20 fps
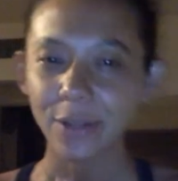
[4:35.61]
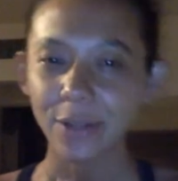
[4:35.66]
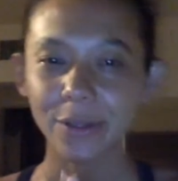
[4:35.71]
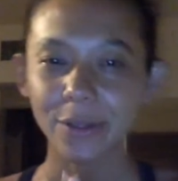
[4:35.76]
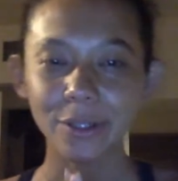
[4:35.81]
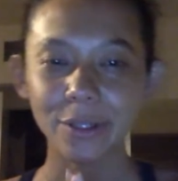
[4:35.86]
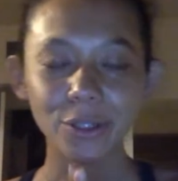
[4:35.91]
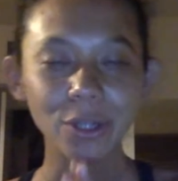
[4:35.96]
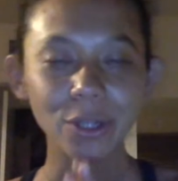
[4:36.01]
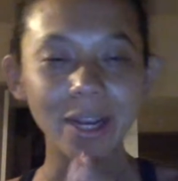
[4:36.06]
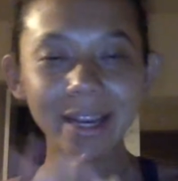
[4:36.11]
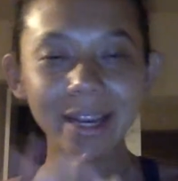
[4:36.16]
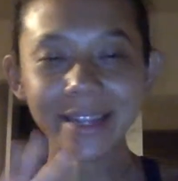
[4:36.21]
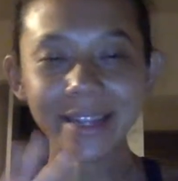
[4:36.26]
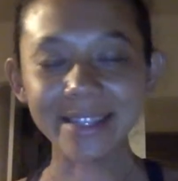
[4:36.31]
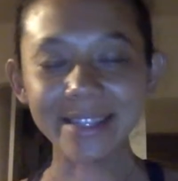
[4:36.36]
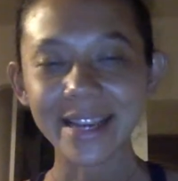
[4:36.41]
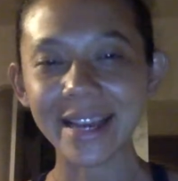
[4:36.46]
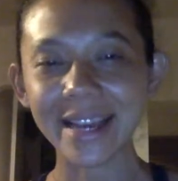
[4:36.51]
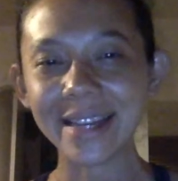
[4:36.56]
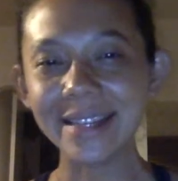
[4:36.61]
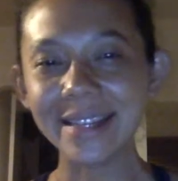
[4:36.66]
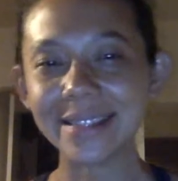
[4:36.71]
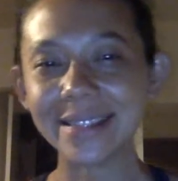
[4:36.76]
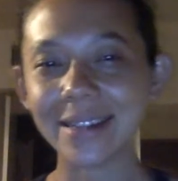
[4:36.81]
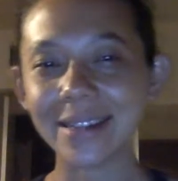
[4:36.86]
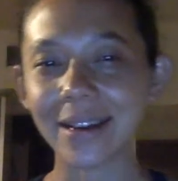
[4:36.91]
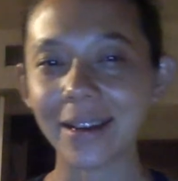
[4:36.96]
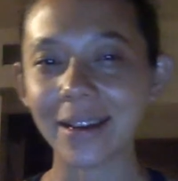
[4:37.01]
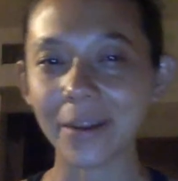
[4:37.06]
can try it
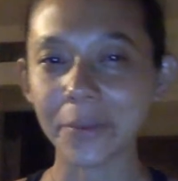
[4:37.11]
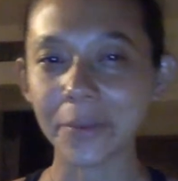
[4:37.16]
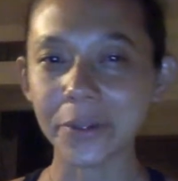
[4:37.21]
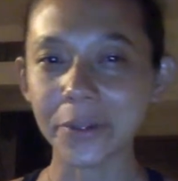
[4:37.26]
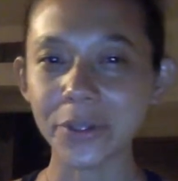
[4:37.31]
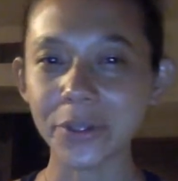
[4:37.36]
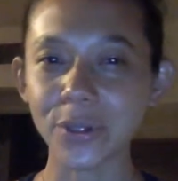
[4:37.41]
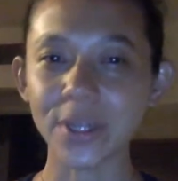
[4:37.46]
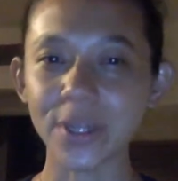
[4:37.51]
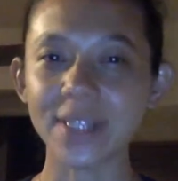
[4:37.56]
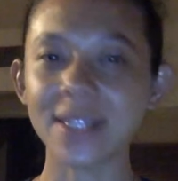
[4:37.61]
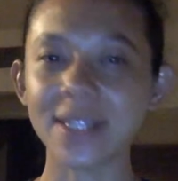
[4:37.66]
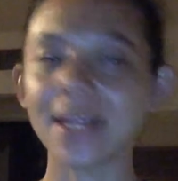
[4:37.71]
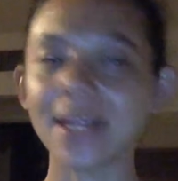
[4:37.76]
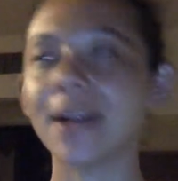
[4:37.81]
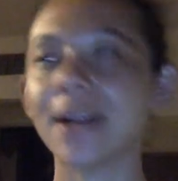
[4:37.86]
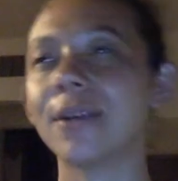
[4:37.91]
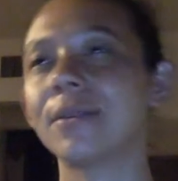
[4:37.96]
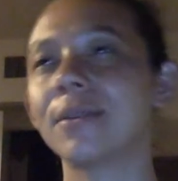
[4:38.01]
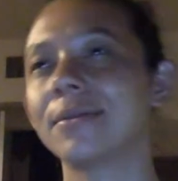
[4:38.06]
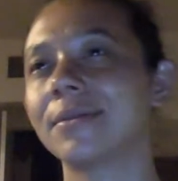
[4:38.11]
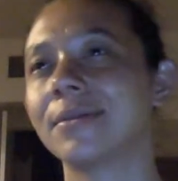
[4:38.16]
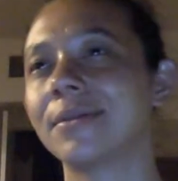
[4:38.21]
anytime you're stressed out,